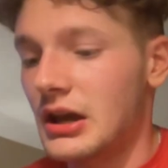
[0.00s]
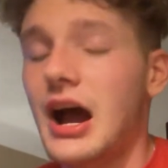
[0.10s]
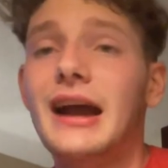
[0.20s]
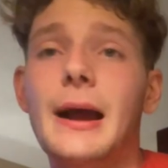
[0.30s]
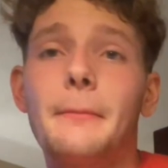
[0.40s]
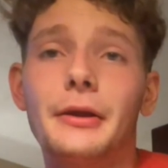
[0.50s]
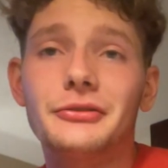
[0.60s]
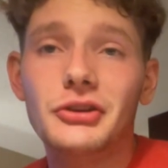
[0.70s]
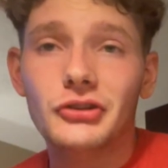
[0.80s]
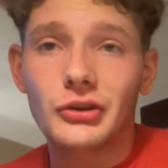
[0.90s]
I got better
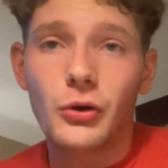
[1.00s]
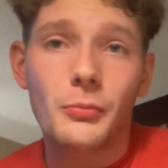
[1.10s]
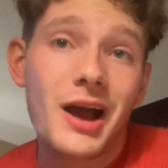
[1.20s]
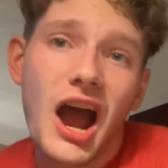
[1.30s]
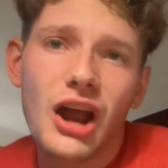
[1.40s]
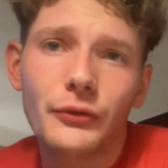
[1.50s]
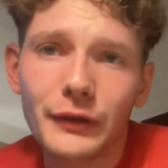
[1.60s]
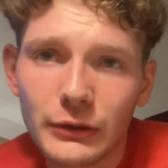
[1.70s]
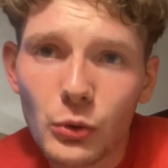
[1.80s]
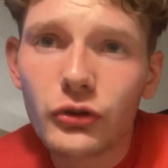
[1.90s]
discs at home. I don't feel
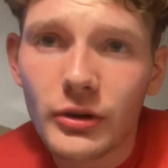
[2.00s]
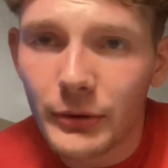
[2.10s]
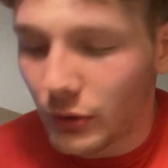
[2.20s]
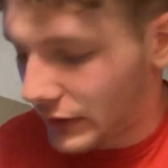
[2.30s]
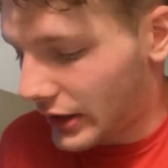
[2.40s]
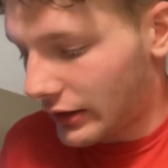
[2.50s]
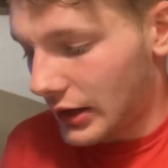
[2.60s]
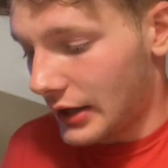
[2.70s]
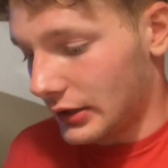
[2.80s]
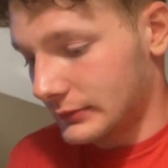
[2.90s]
like losing them in North
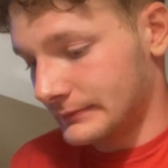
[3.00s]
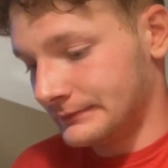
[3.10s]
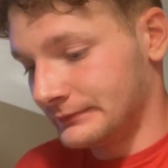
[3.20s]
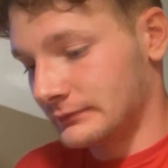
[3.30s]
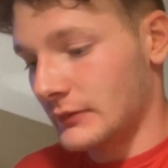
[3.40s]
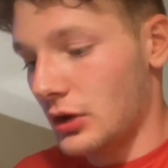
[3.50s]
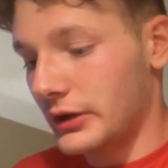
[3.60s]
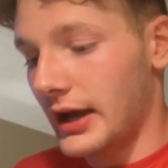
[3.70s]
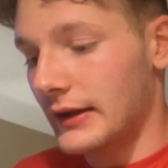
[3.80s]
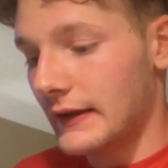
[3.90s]
Carolina.
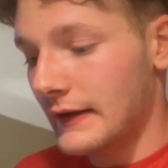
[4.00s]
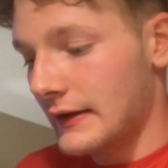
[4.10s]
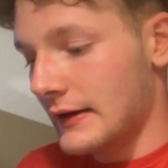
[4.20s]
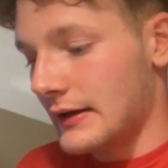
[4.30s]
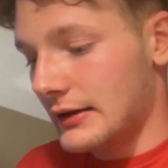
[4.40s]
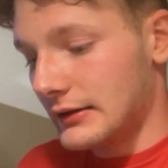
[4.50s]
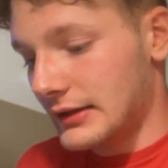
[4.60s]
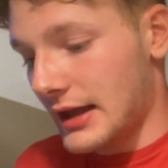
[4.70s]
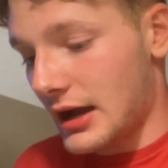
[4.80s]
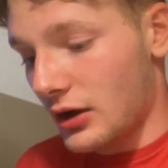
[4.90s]
Okay.
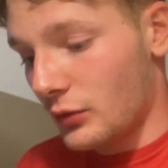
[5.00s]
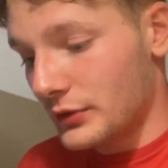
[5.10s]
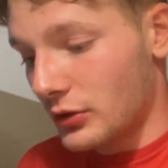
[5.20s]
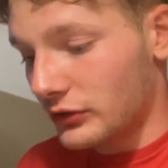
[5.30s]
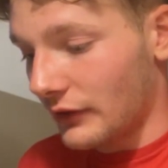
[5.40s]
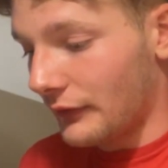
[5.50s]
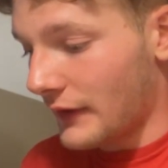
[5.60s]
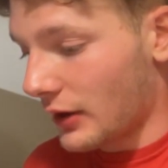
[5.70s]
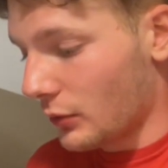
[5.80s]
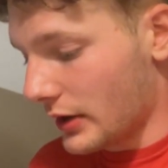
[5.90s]
Now we go to the
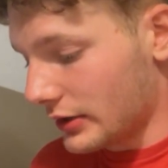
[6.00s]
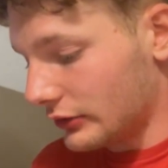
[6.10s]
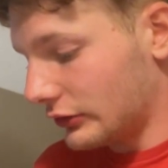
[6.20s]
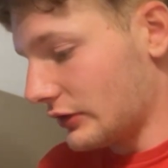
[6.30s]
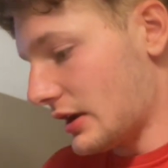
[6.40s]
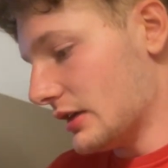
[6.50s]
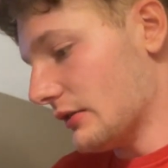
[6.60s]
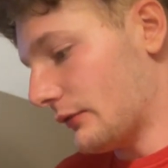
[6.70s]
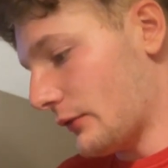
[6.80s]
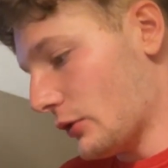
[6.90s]
fairways. And
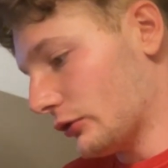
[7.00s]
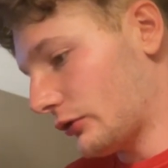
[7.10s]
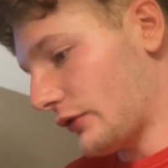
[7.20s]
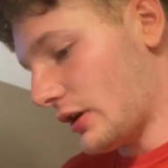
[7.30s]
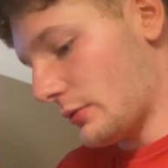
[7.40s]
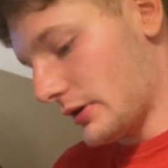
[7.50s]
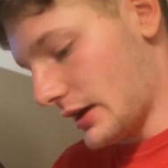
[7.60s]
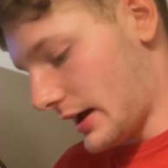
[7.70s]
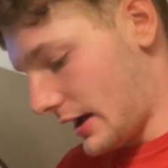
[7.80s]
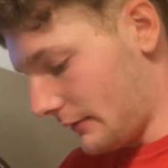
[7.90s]
the first fairway that
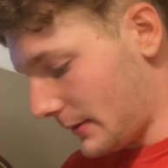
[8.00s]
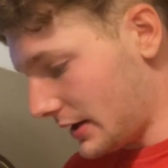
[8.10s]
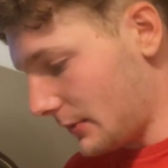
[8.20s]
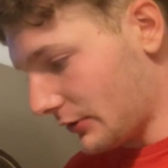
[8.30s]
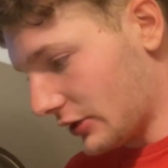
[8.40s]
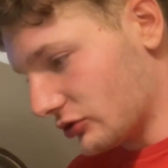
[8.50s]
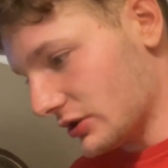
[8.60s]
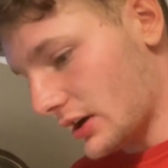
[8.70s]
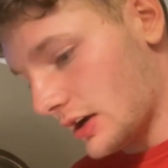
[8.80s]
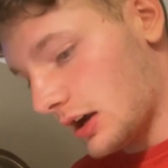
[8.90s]
I have, my name's actually
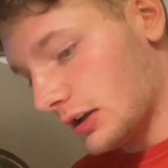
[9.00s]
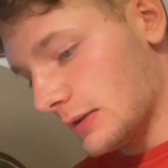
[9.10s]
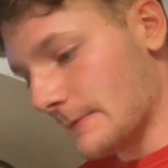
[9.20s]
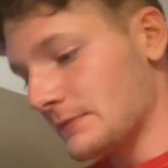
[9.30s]
not on it.